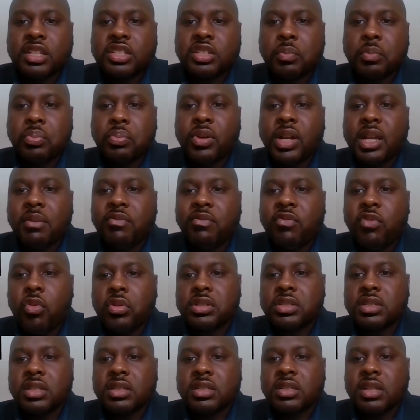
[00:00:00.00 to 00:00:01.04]
the supreme
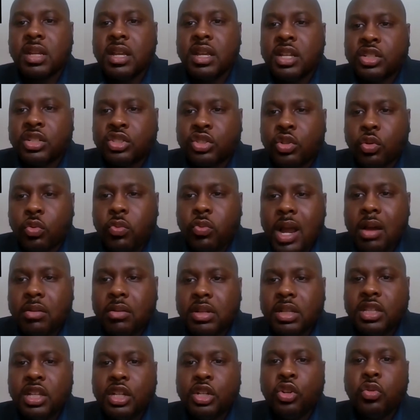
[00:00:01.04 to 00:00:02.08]
forces
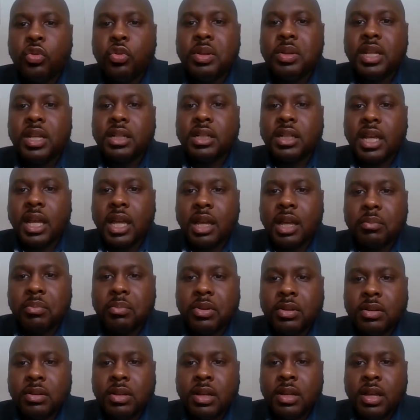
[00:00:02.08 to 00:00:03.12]
surrounded the Nubian camp.
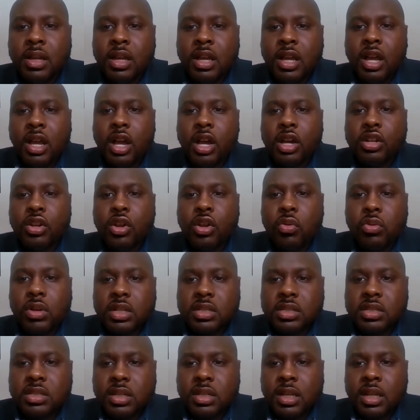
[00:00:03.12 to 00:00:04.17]

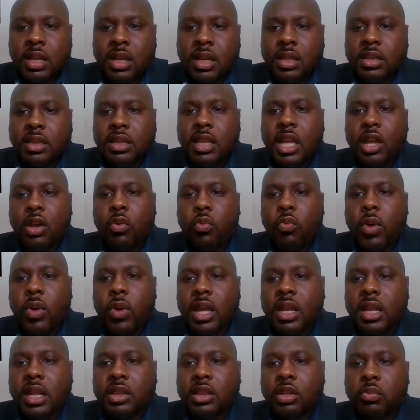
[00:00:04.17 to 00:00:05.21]
Unnoticed, they
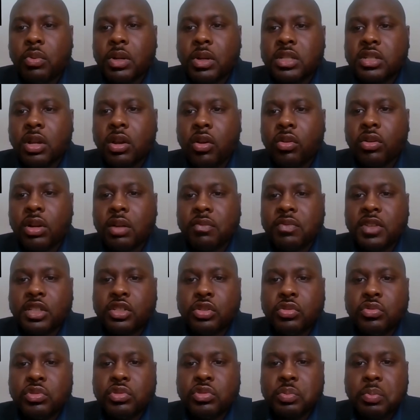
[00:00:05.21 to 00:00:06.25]
awaited the return of the
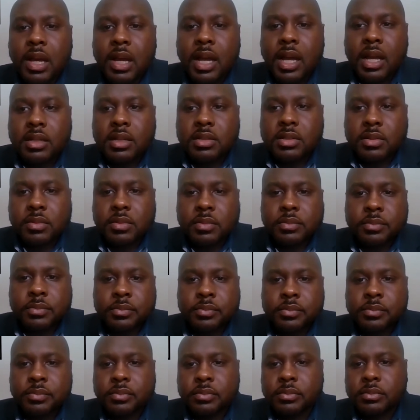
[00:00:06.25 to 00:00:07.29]
two spies.
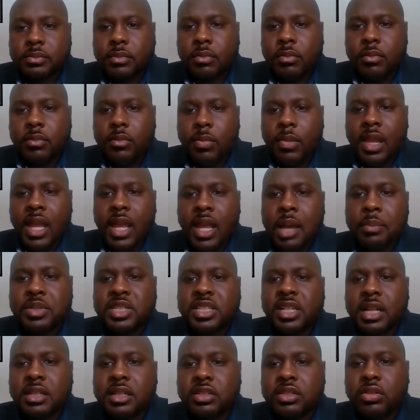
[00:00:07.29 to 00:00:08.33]

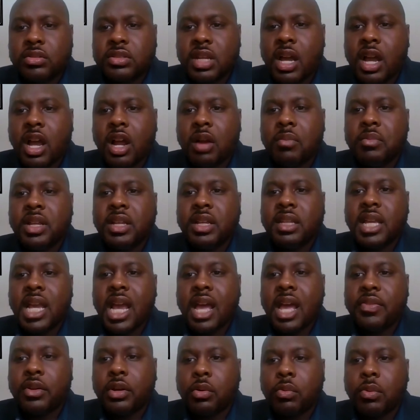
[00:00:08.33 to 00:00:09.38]
Hatshepsut's army
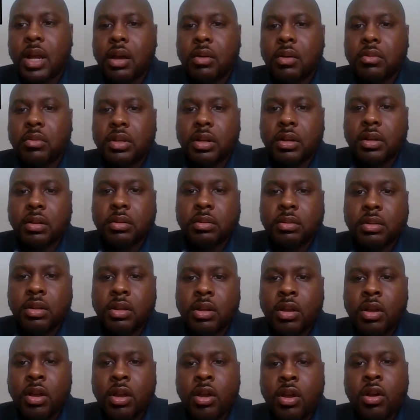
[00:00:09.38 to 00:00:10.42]
gathered around her.
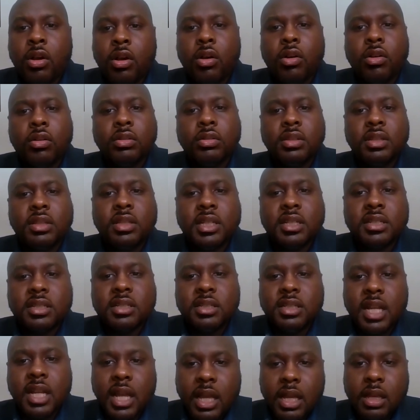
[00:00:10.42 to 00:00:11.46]
On this
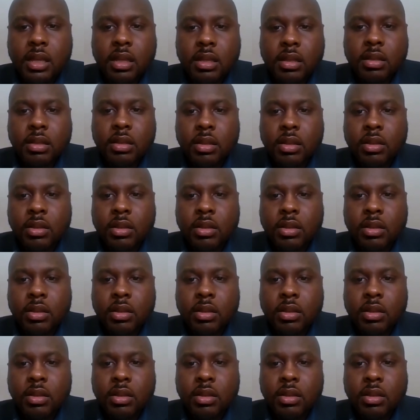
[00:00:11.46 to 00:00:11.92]
day,